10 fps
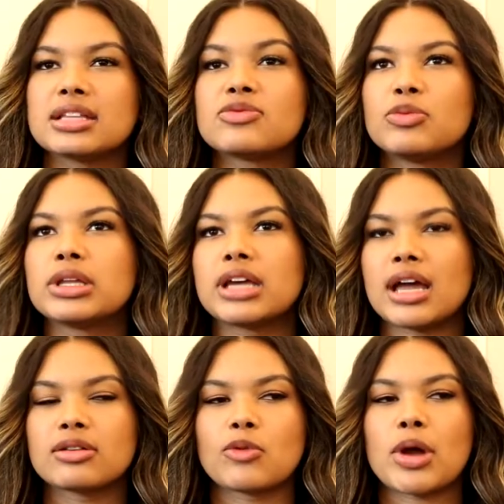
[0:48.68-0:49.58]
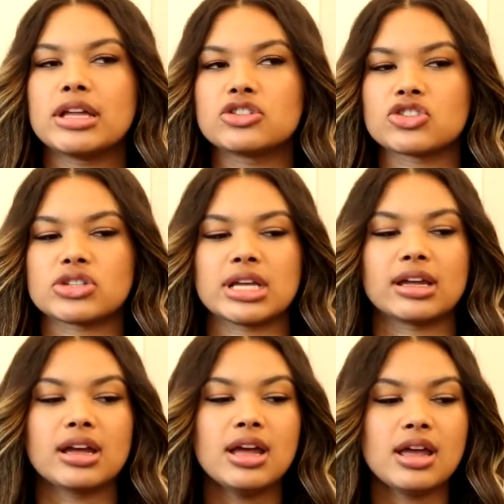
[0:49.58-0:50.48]
it's really kind of quite
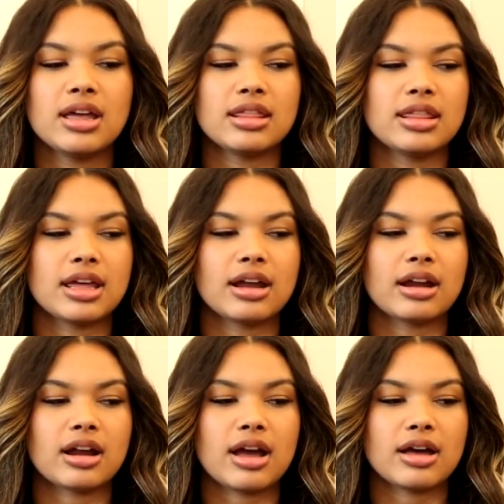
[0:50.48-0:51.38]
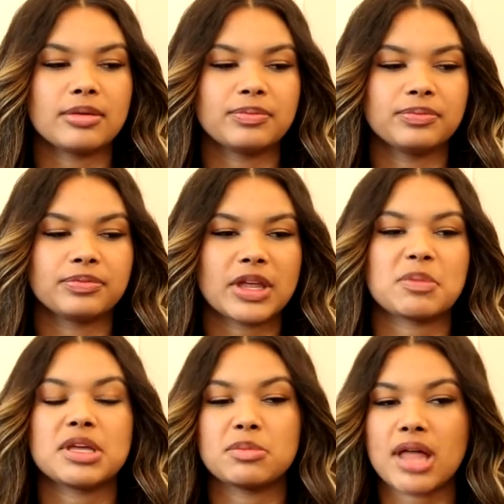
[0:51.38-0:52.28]
interesting. They're, um, like
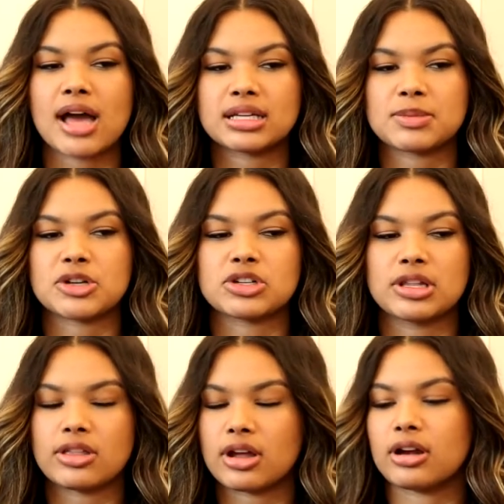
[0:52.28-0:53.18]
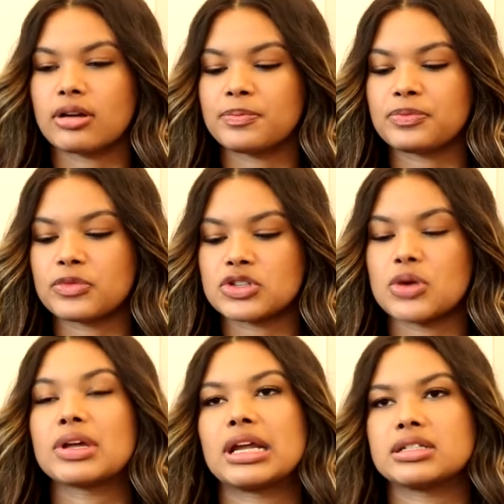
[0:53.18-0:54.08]
being black especially, they're
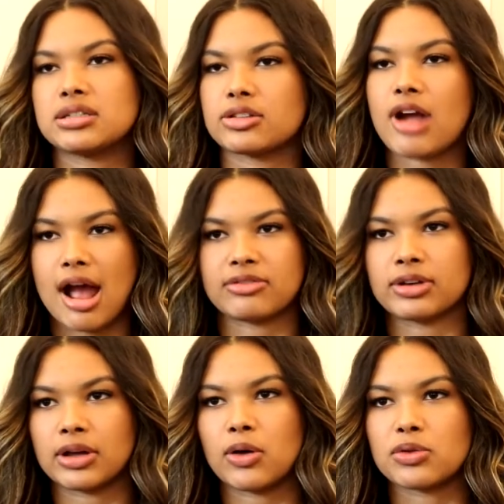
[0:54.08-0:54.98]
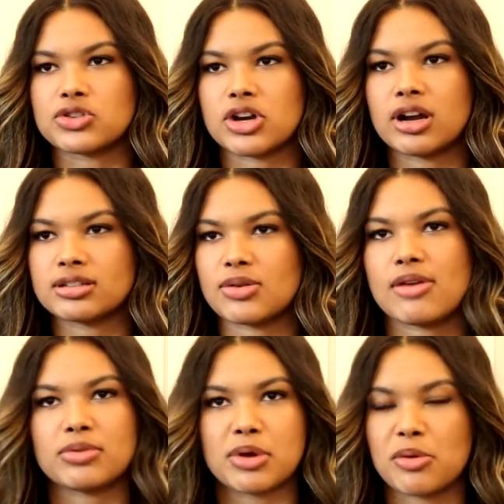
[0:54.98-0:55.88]
so connected to their African culture. So
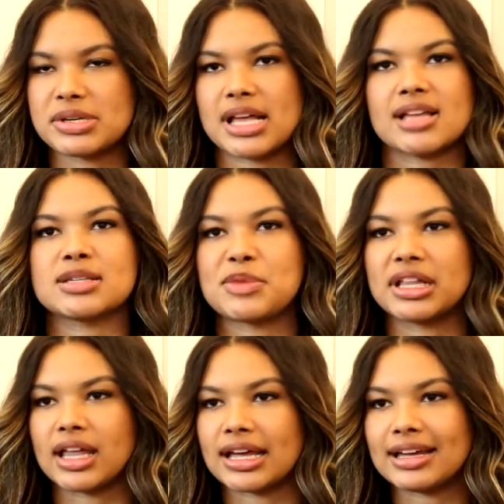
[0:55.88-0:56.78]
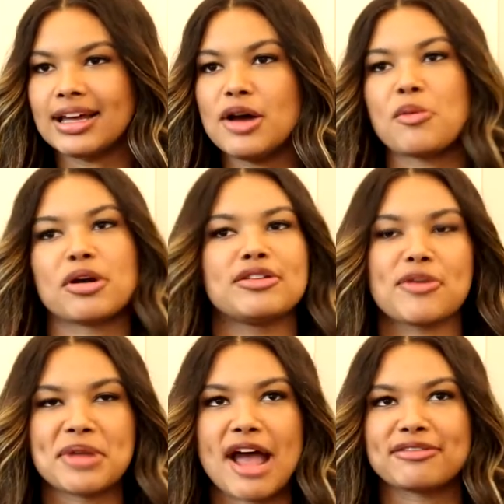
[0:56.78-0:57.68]
everyone always asks me like, where are you
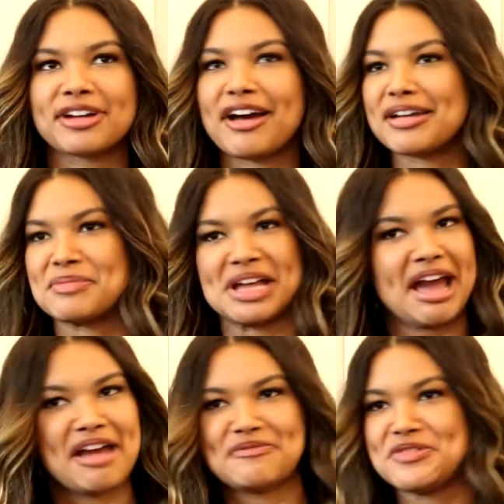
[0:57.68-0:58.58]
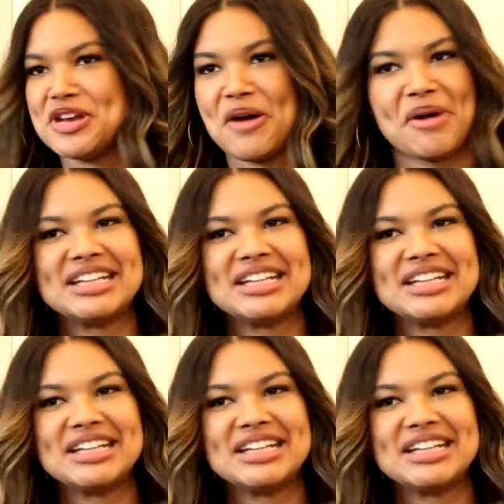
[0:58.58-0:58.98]
from in Africa? And I'm like, I have no